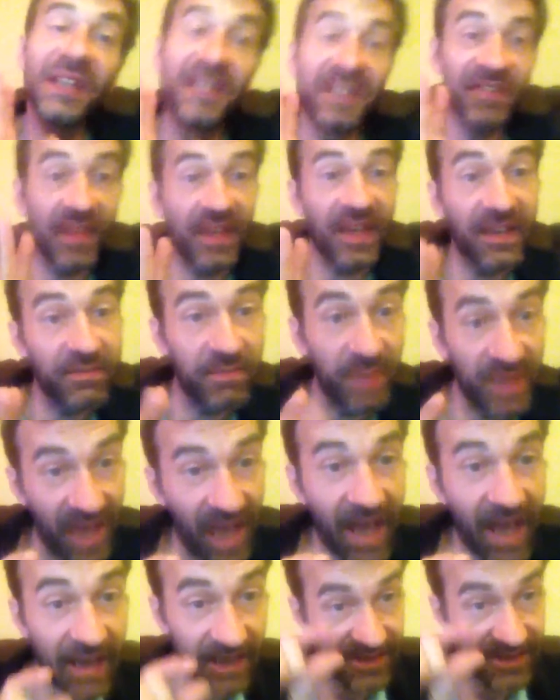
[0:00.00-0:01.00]
did they give me
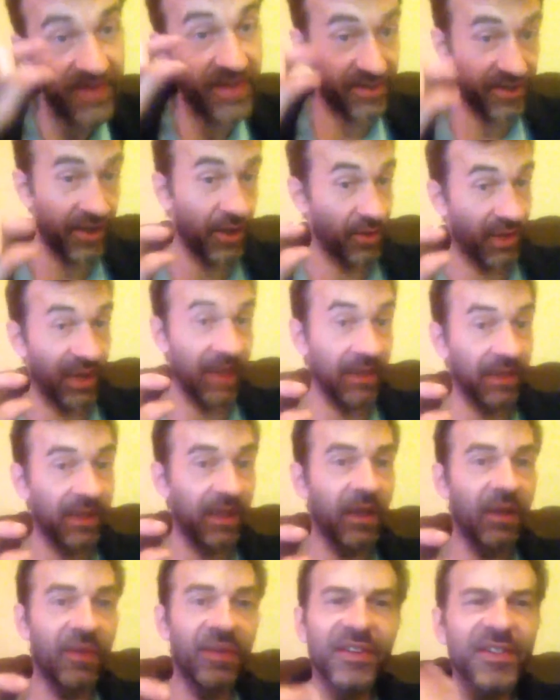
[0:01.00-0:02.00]
that as the token, you
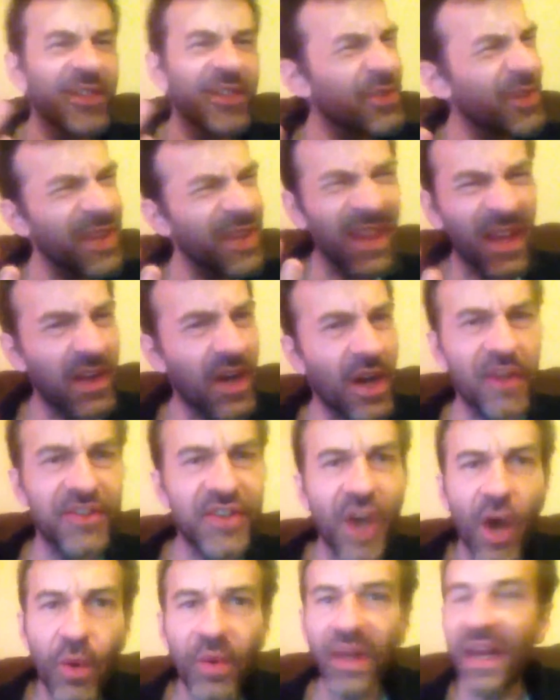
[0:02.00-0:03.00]
know, there's usually that, a
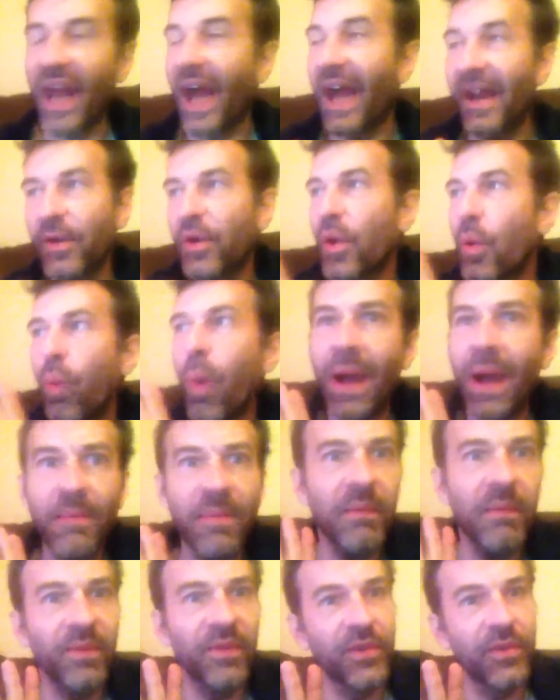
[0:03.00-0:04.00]
token. I don't know why
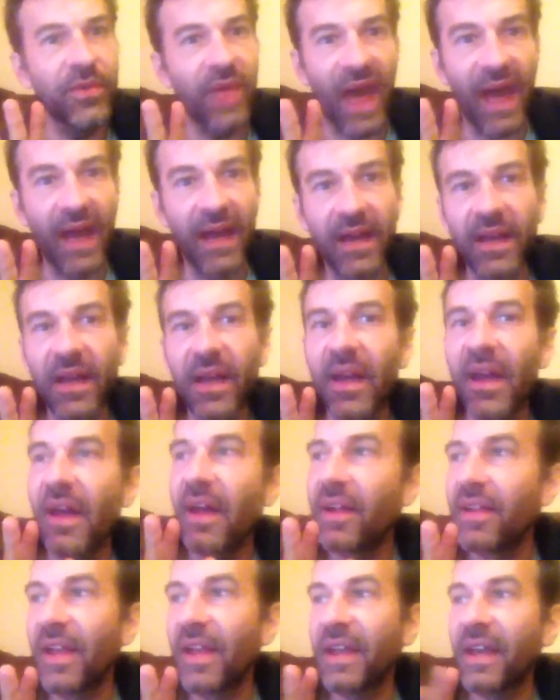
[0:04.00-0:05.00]
people do that.
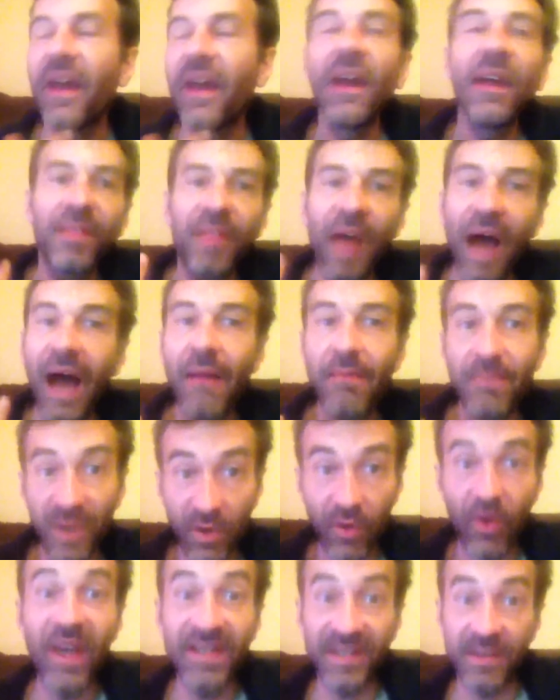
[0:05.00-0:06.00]
Like I'm the
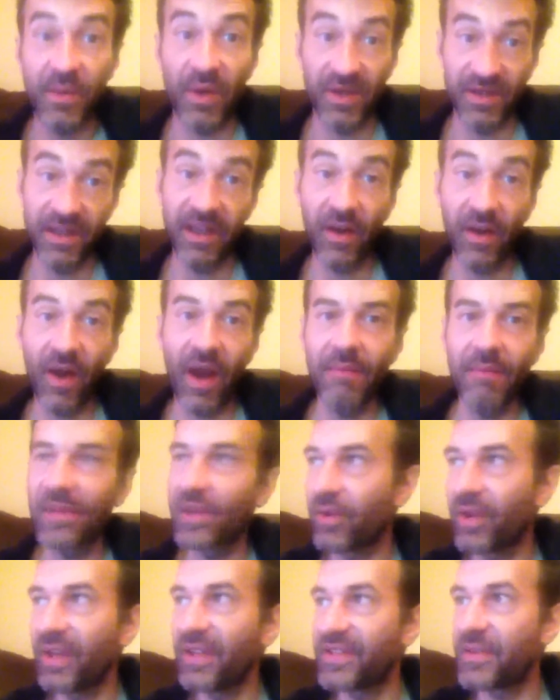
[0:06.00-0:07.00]
crazy one. You know, I'm the
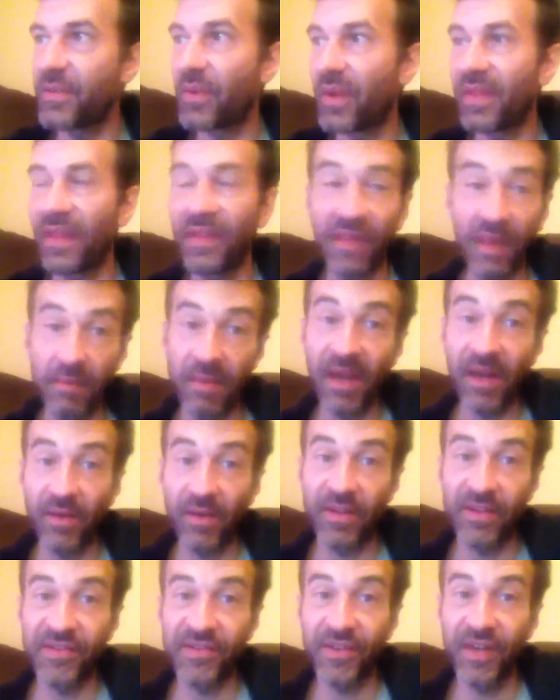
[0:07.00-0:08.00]
crazy one that they met on
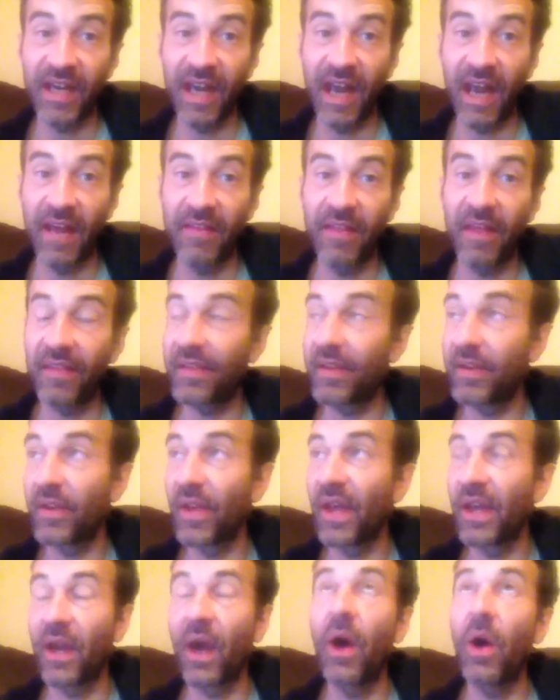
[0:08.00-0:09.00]
the street and that they're
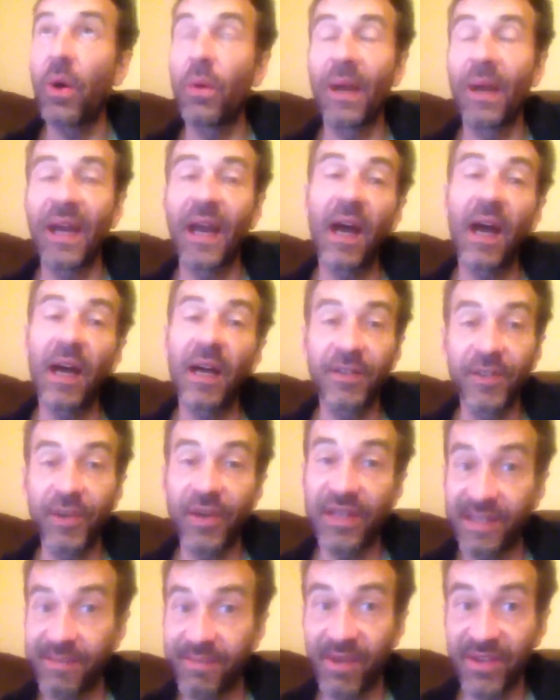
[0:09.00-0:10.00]
like, oh my god,
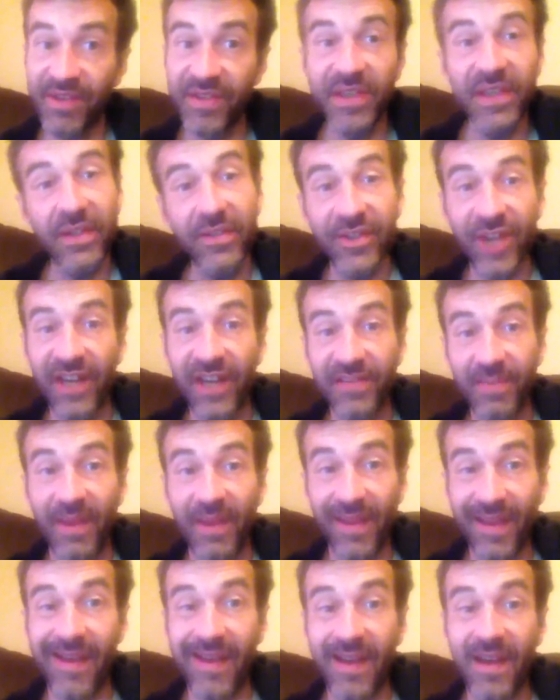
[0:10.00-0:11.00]
crazy person, you changed my
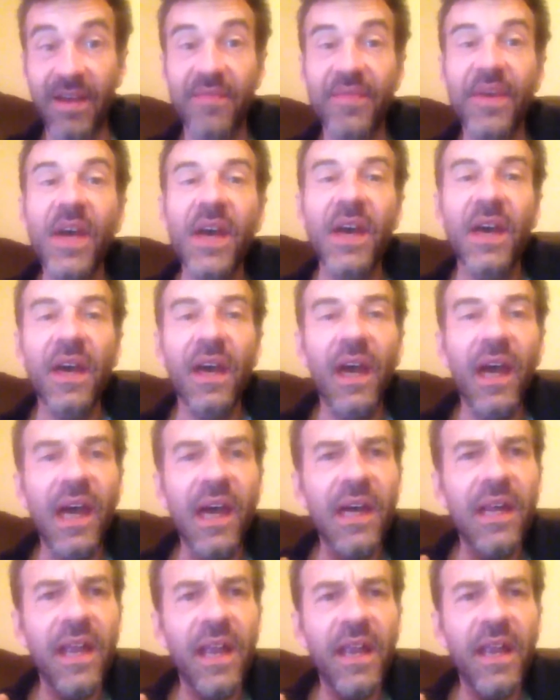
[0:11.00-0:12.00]
life.
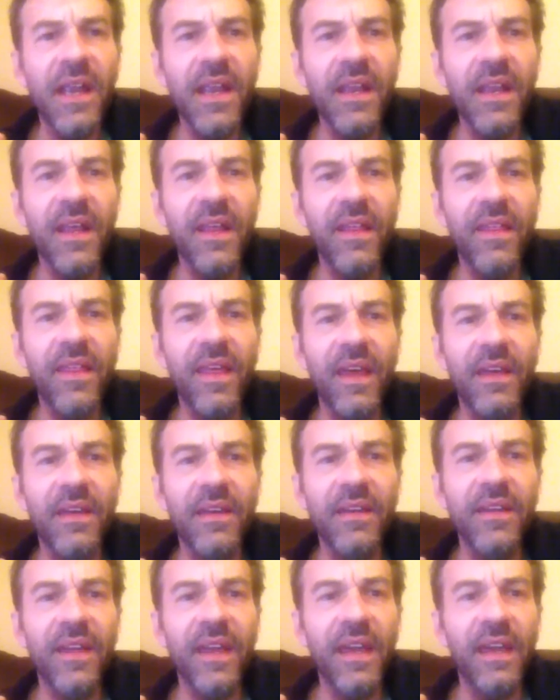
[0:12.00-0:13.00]
And
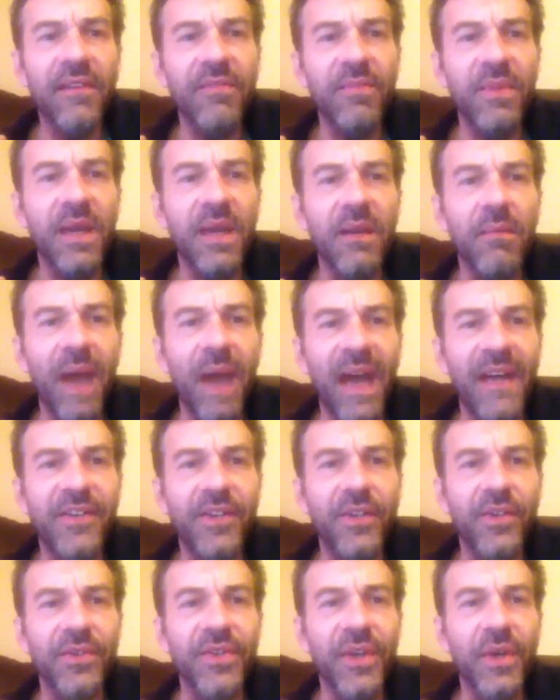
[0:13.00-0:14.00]
then they give me a
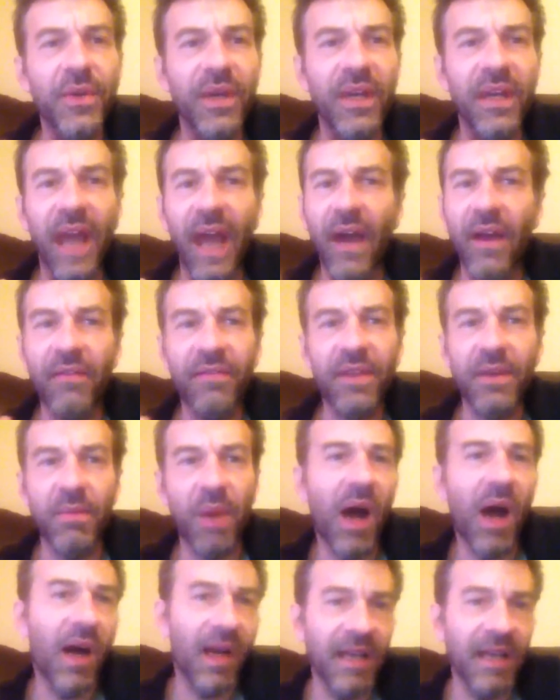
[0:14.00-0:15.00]
magical token out of their
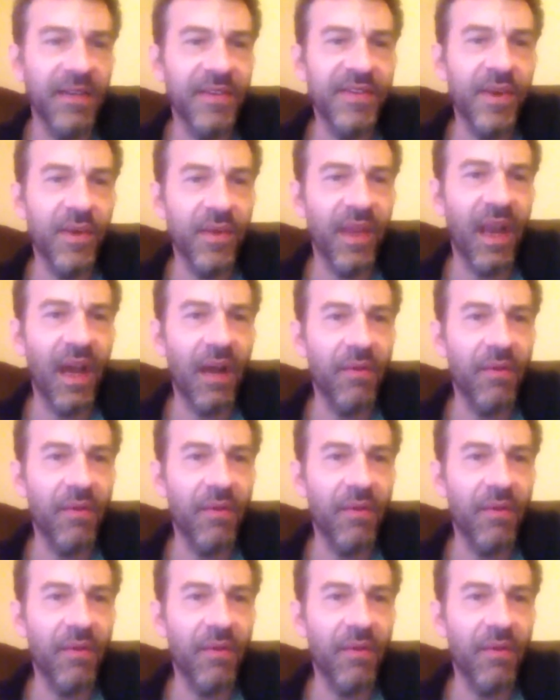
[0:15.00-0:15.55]
pocket so that I